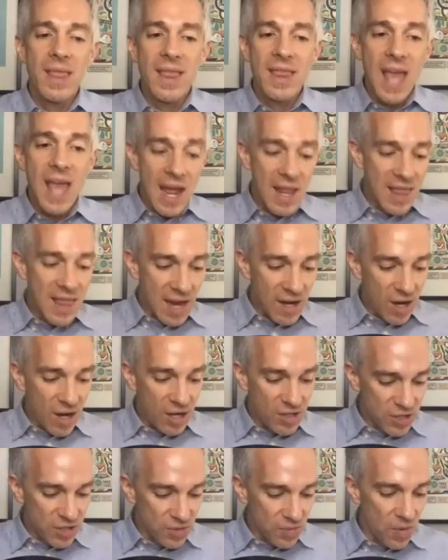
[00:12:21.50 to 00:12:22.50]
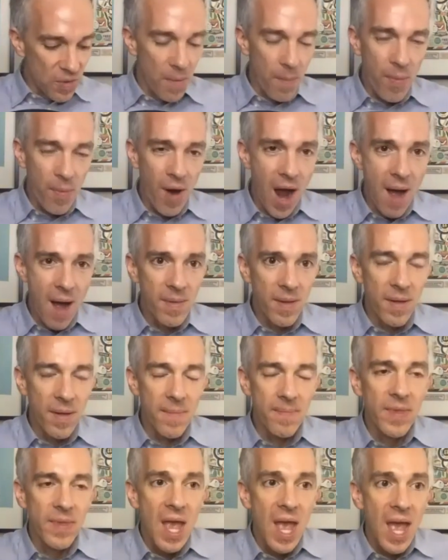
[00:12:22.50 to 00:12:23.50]
that, that causes a real
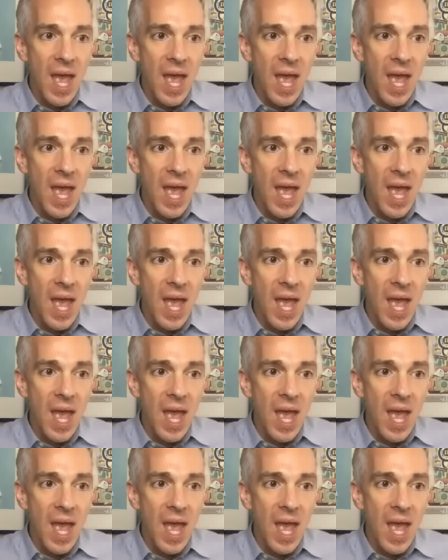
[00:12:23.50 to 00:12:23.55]
problem.